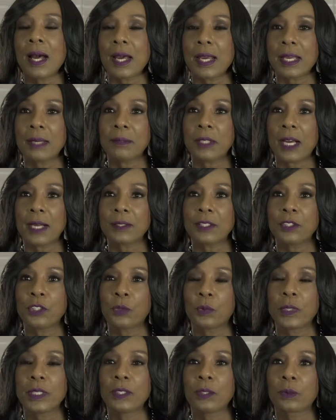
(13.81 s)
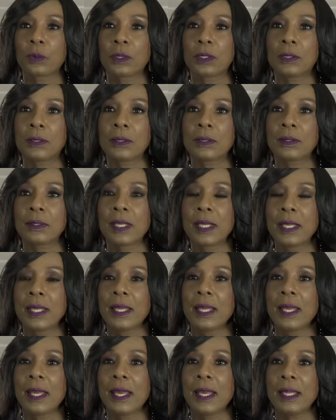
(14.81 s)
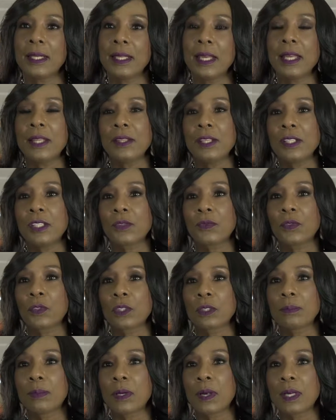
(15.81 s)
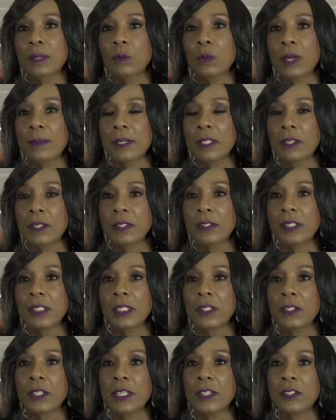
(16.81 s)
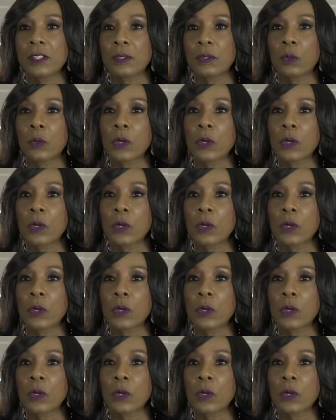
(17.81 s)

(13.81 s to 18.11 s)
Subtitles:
Hi, I'm Dr. Dorinda Rolle, and in this four-part webinar series on